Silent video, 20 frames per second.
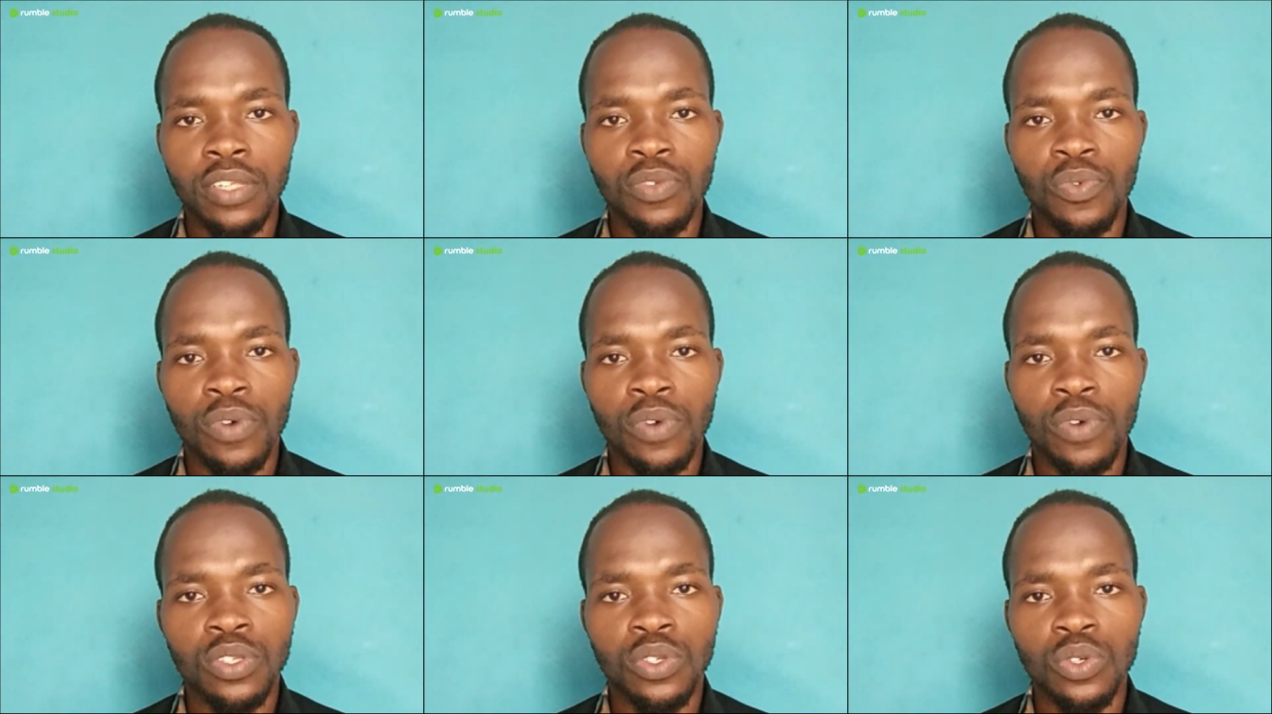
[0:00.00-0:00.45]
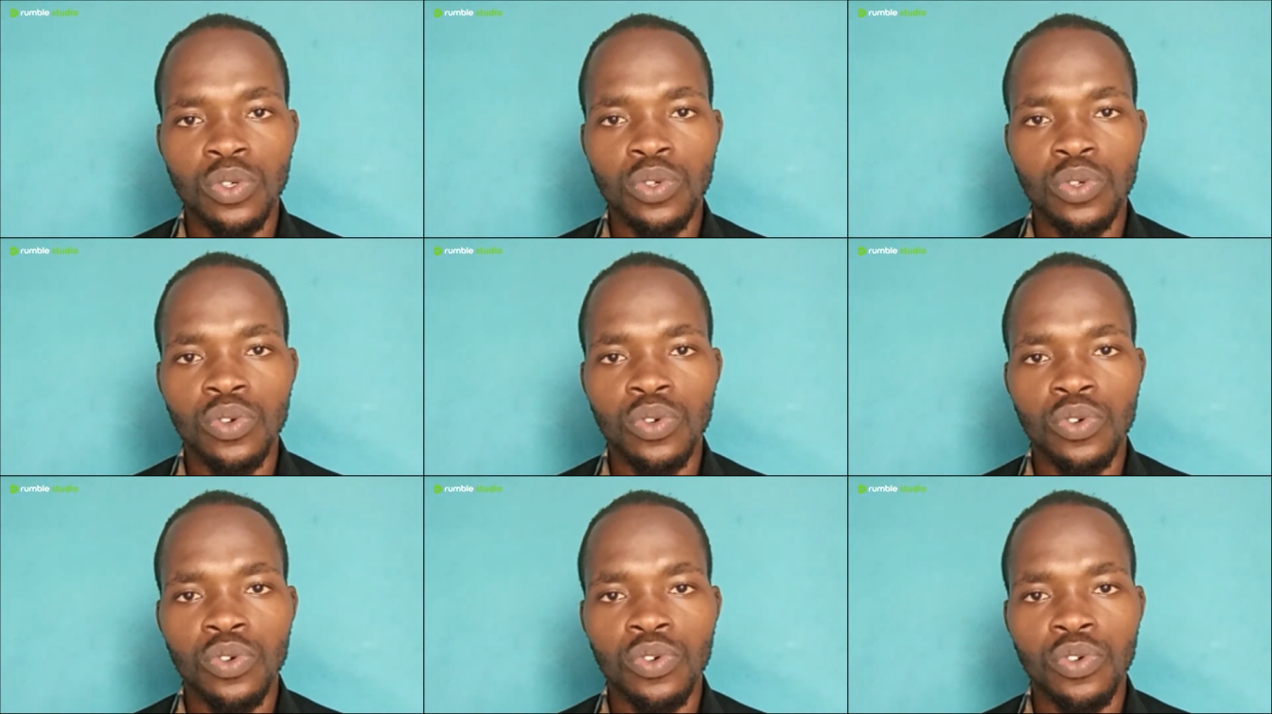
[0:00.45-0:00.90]
One,
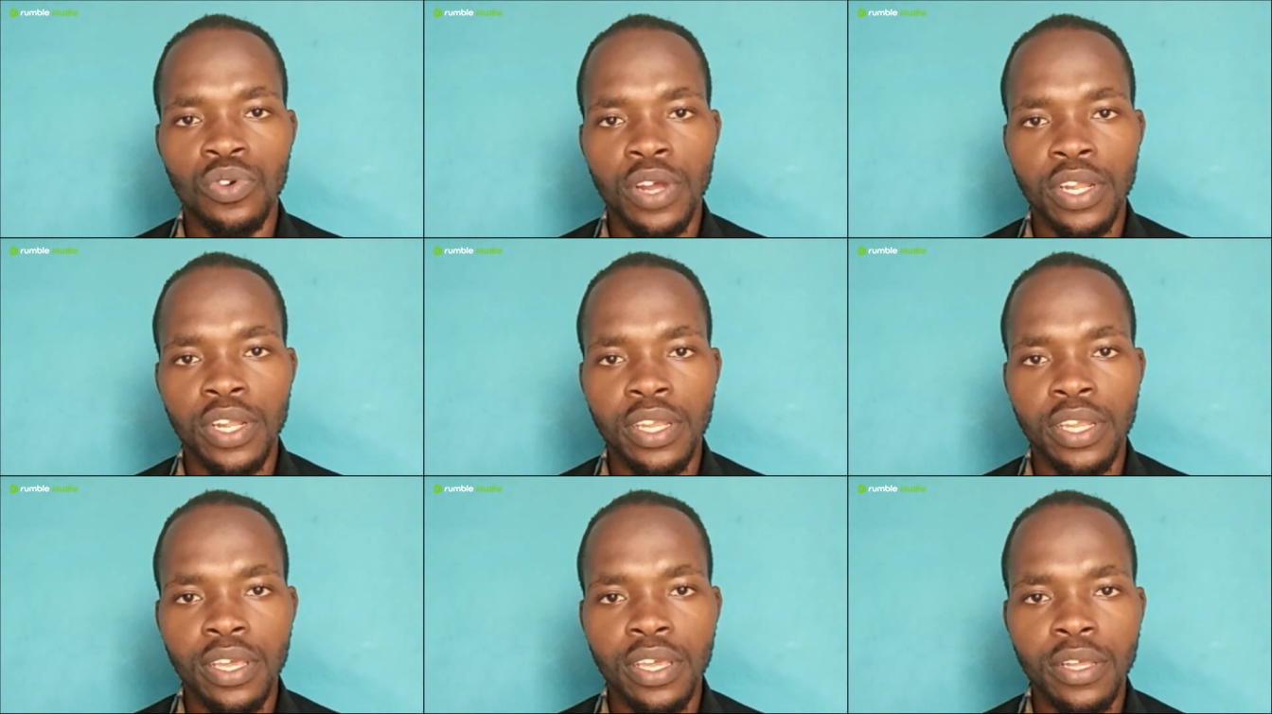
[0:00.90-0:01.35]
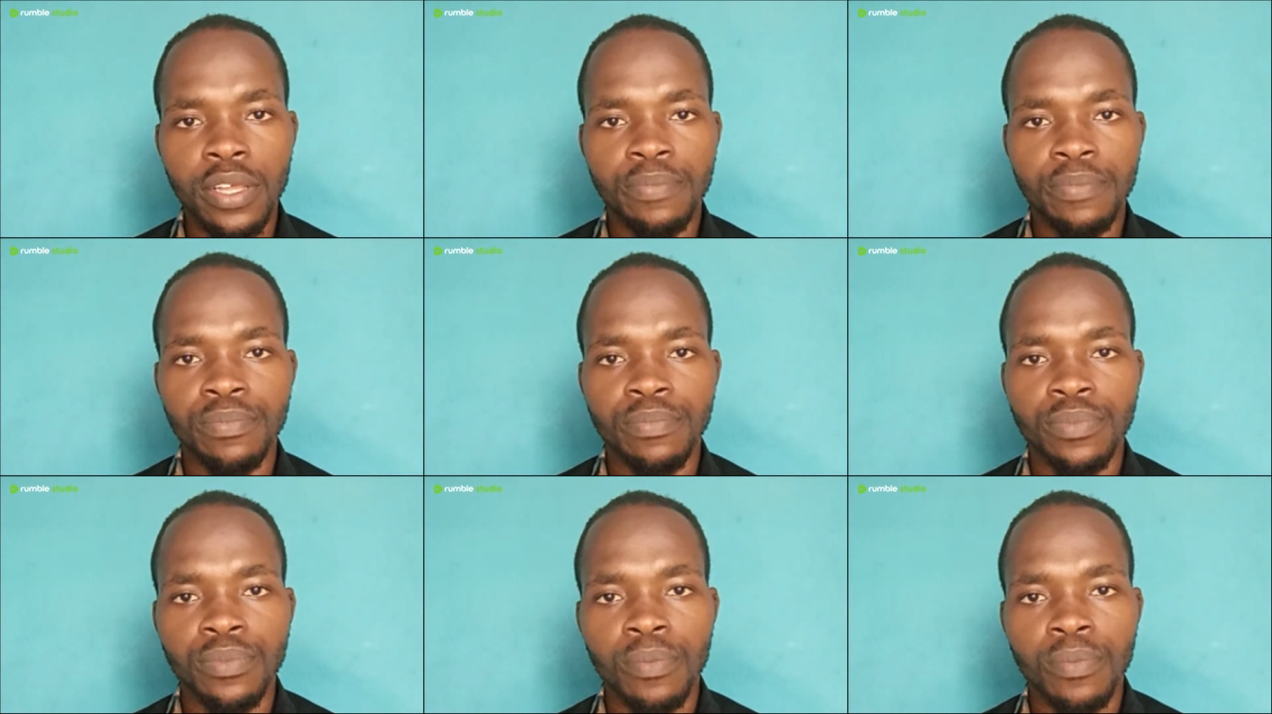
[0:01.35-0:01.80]
two, ready,
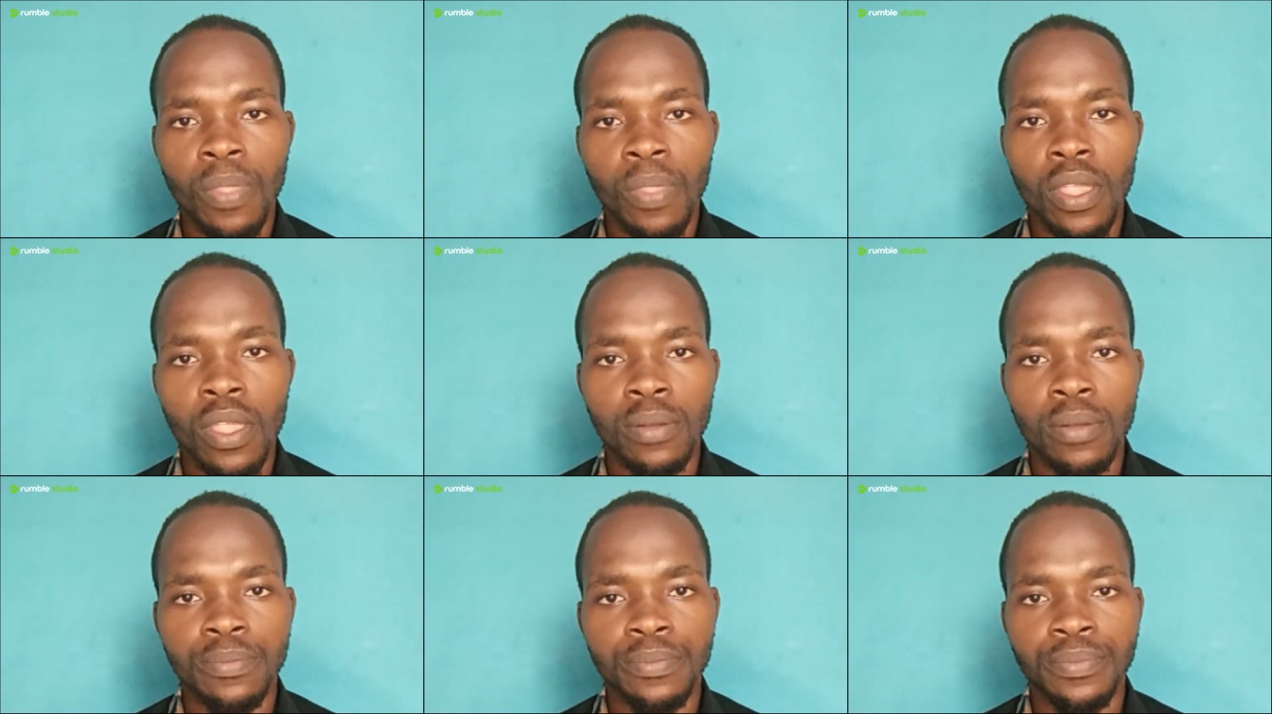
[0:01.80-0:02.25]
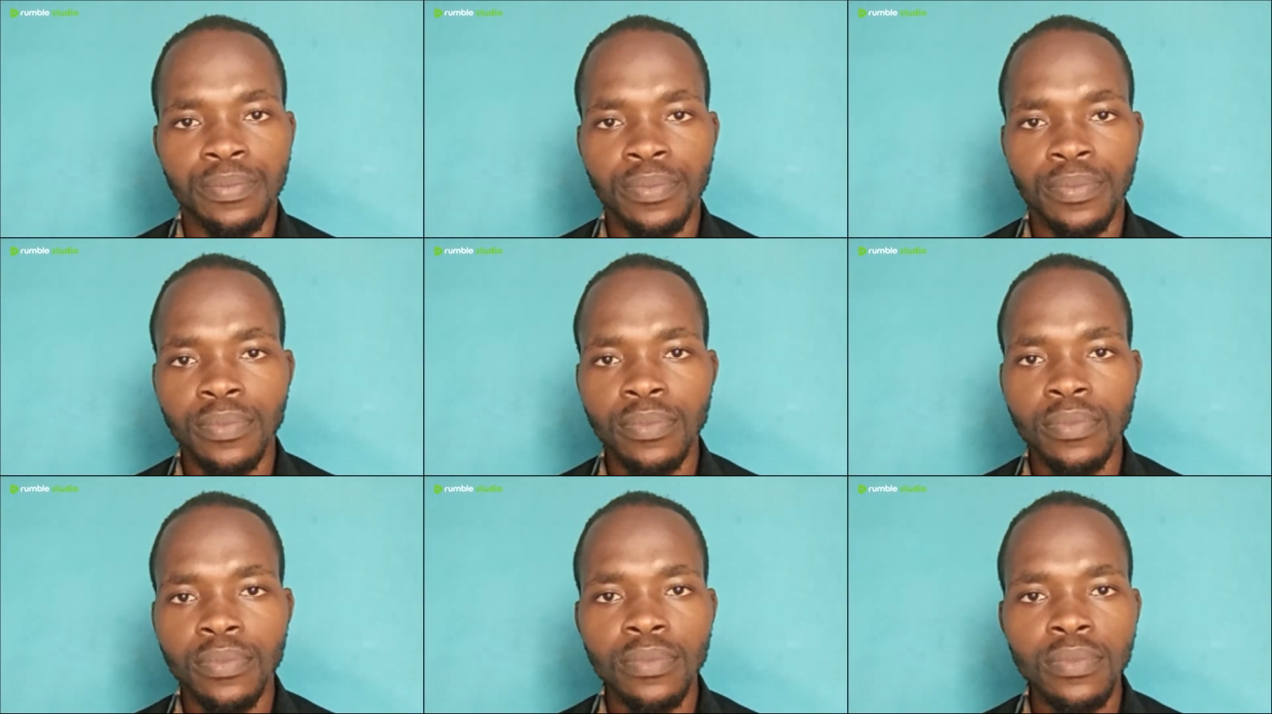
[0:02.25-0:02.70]

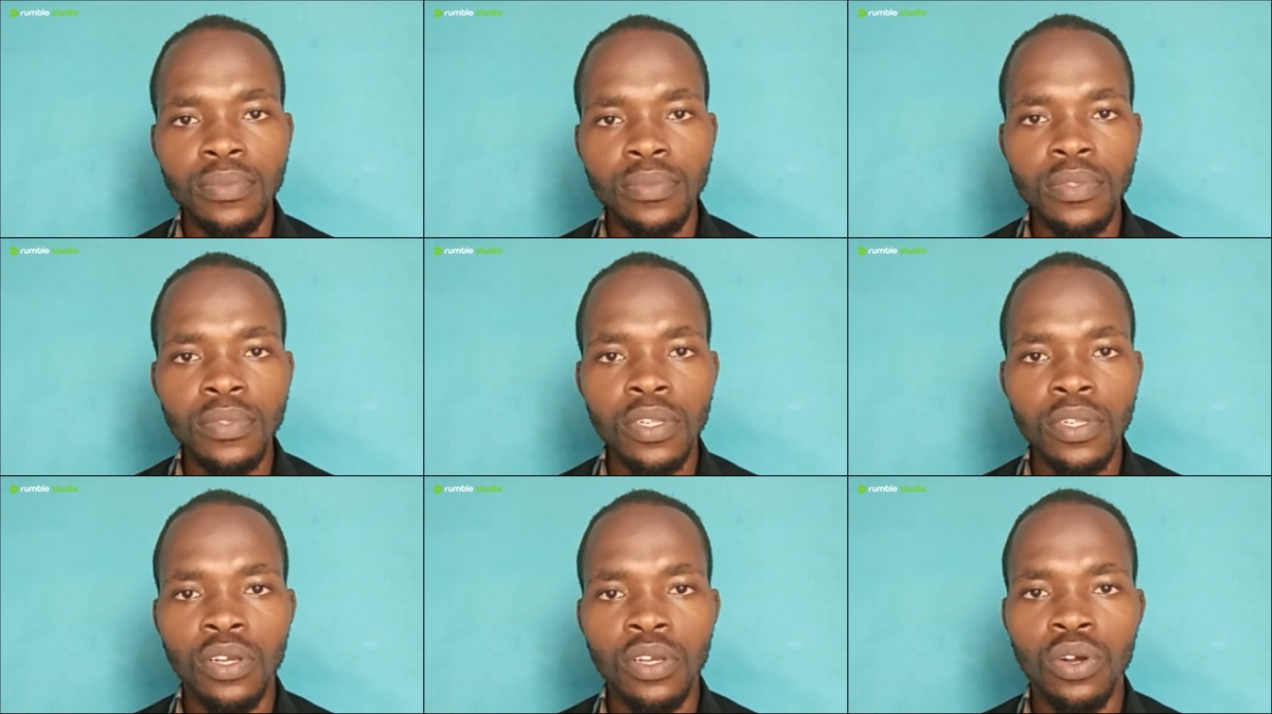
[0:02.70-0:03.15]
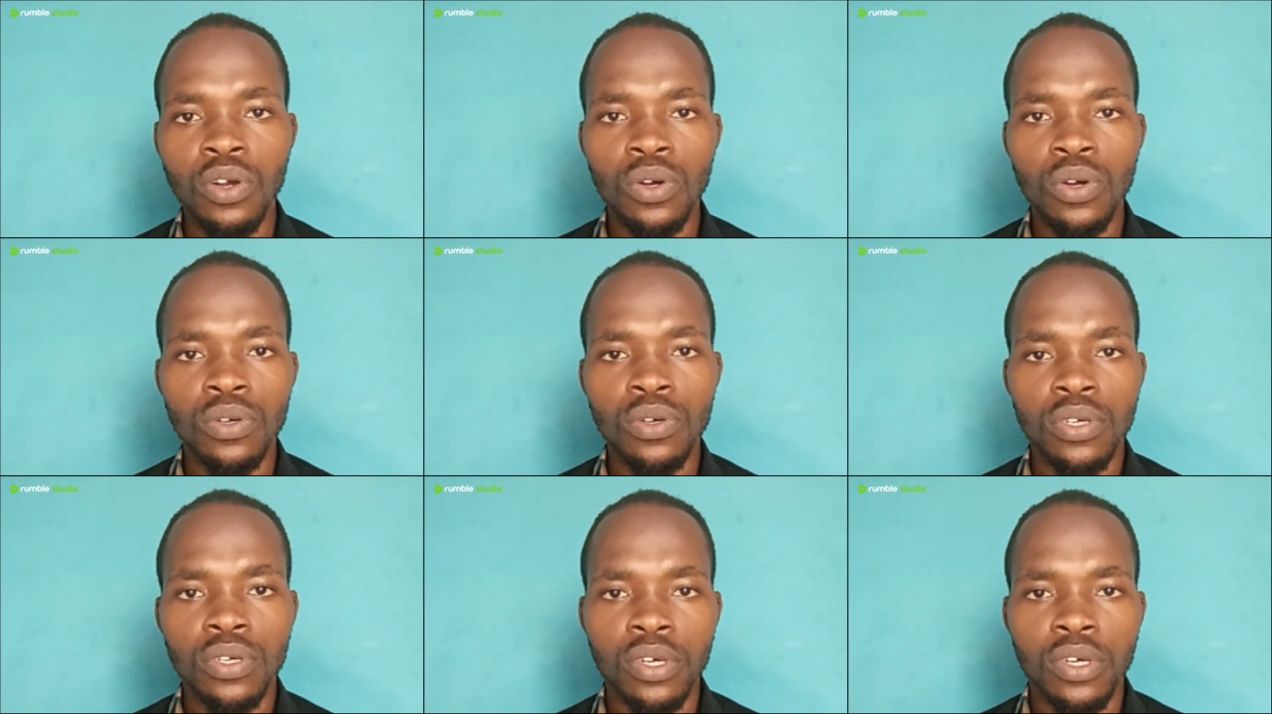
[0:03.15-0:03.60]

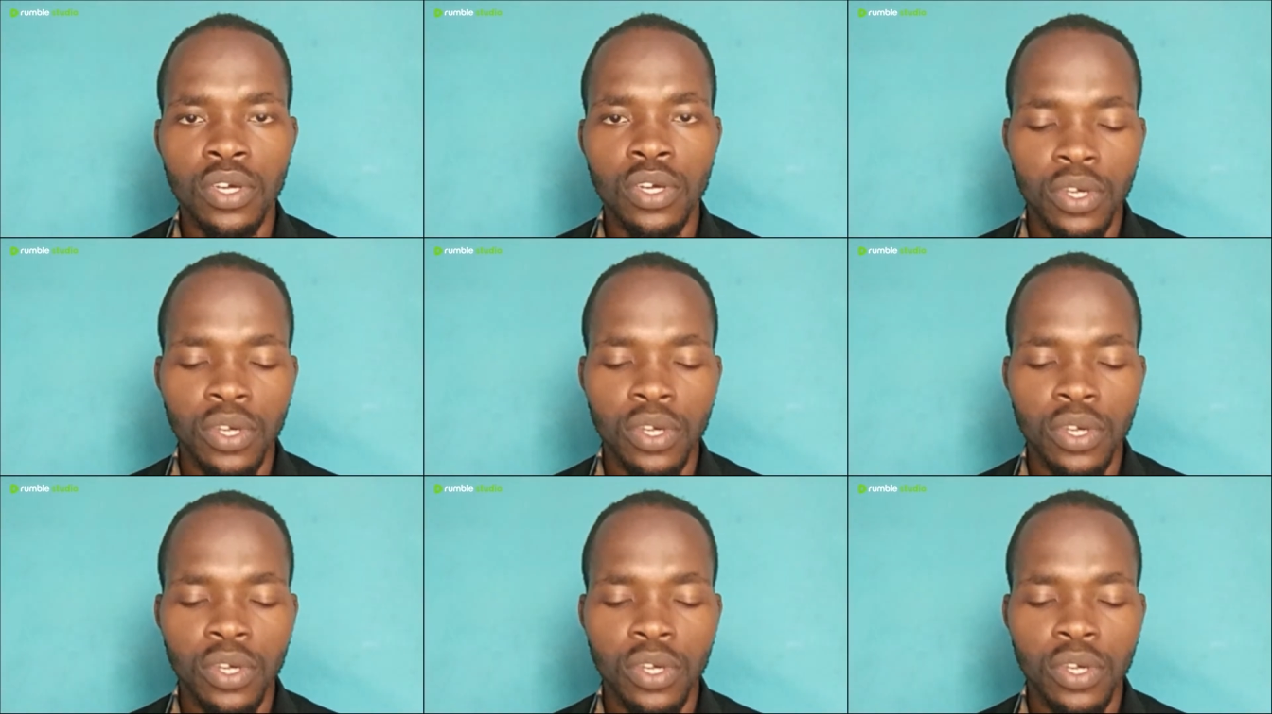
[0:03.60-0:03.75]
go.